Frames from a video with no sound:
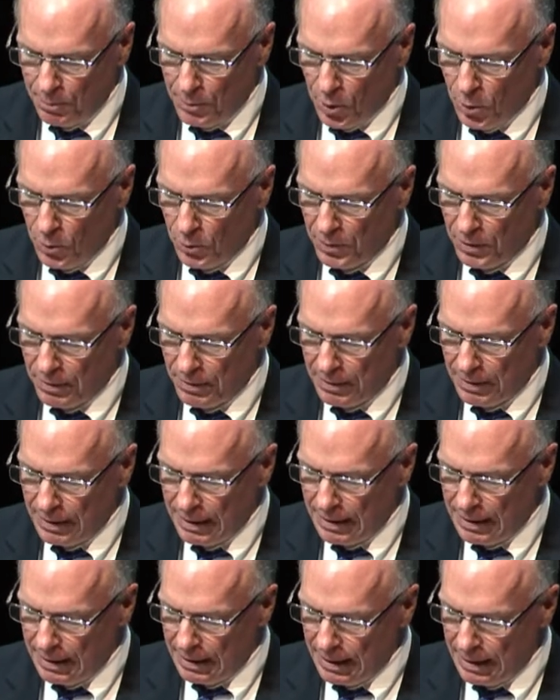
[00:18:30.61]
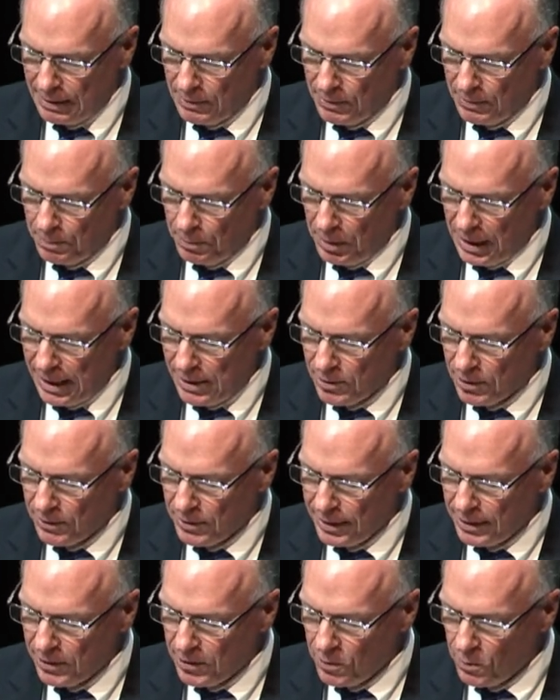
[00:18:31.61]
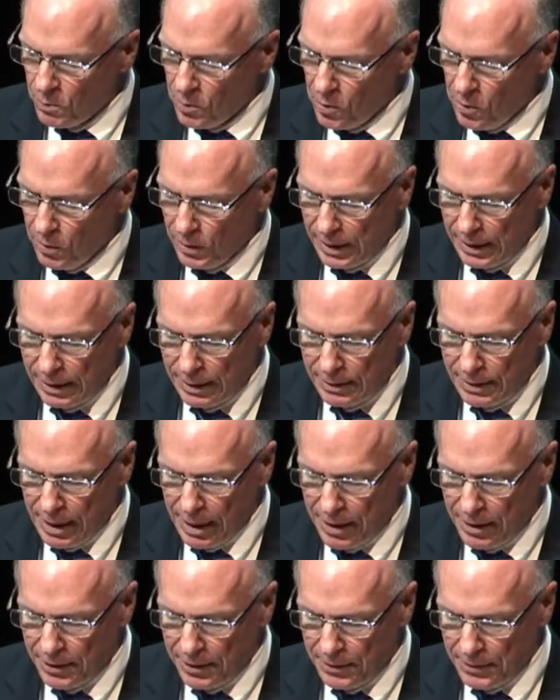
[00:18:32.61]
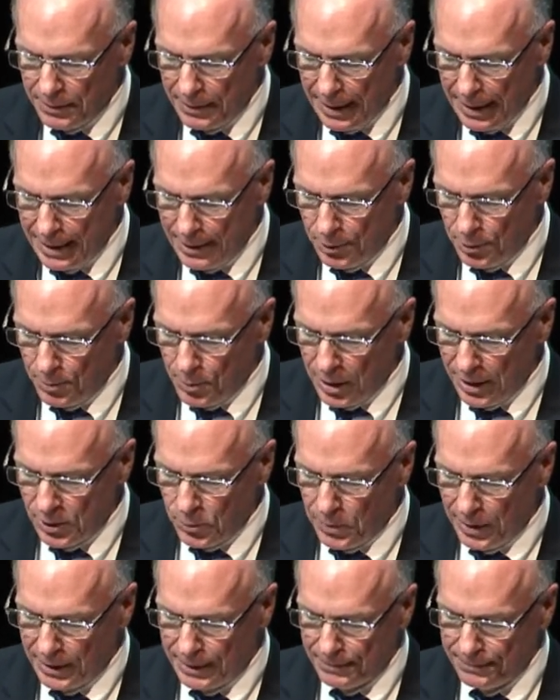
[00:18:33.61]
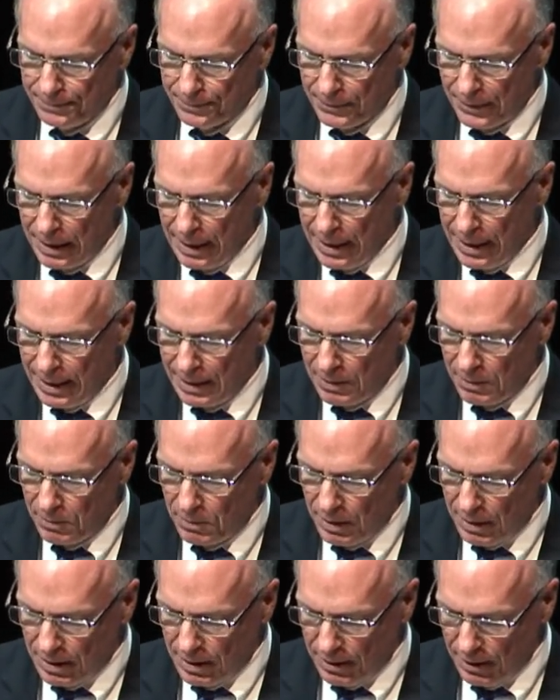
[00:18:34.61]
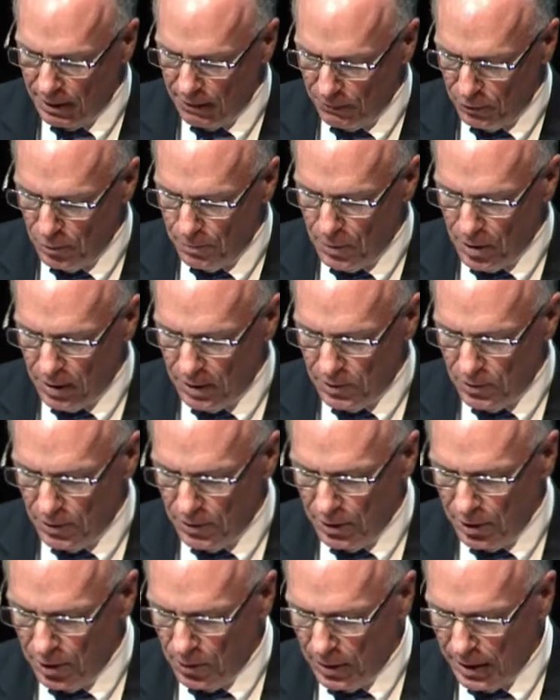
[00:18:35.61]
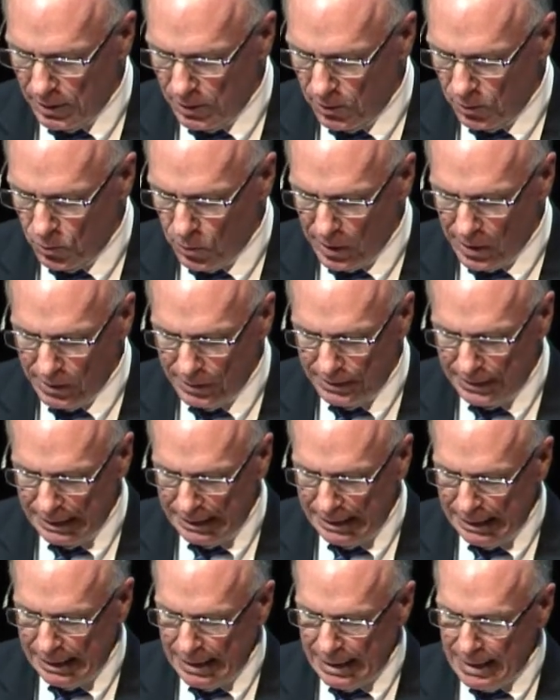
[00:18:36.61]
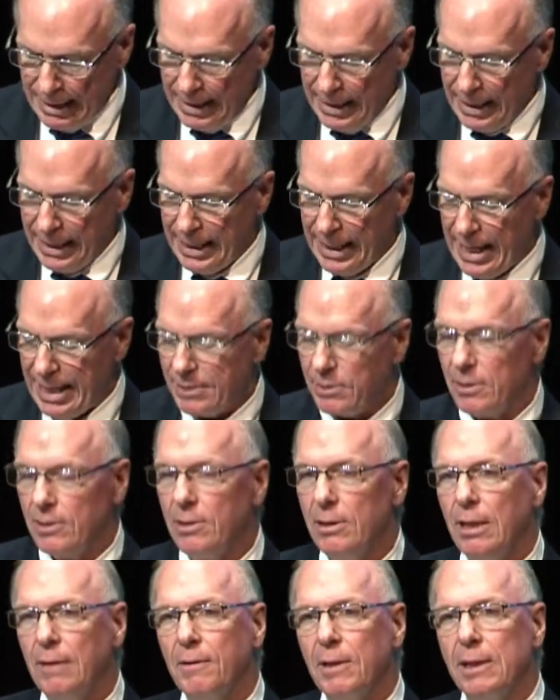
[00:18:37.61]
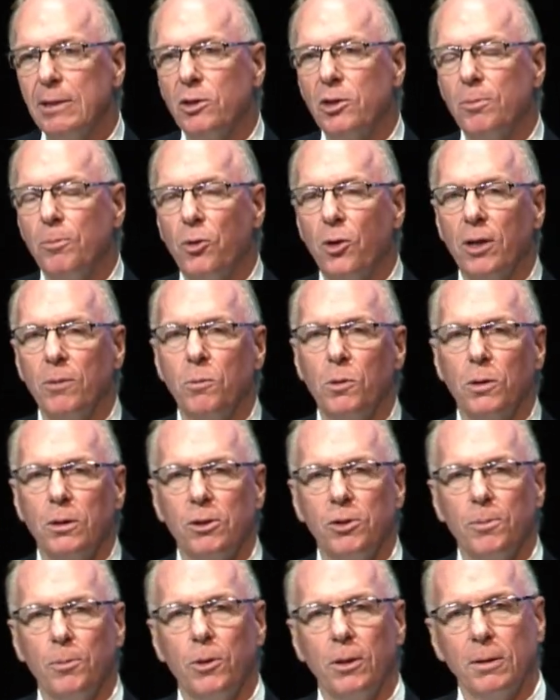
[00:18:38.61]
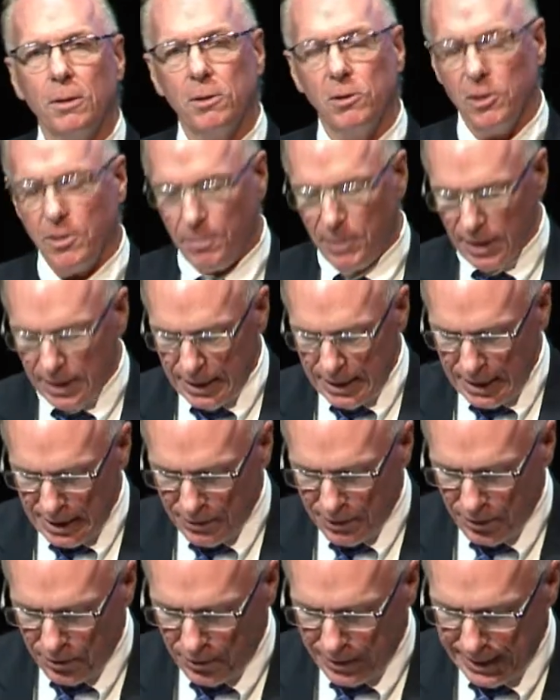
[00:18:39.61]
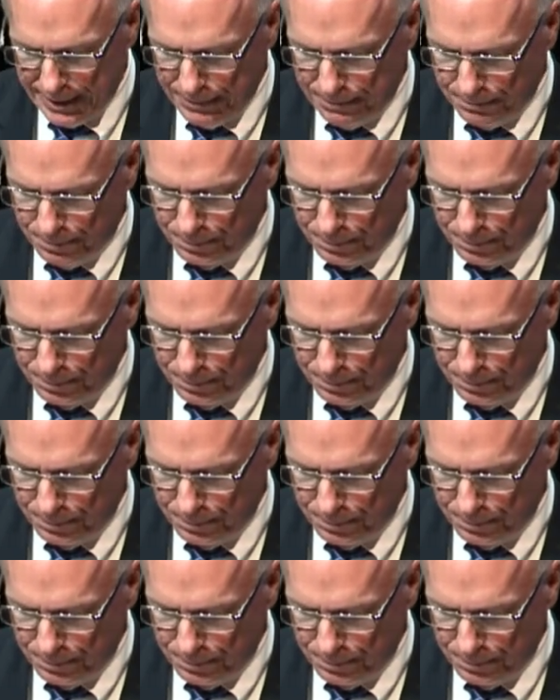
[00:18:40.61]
both it plays a critical role in Ontario and New Brunswick and a few parts of the U.S. as well. It has a significant support role to support the stability of the grid.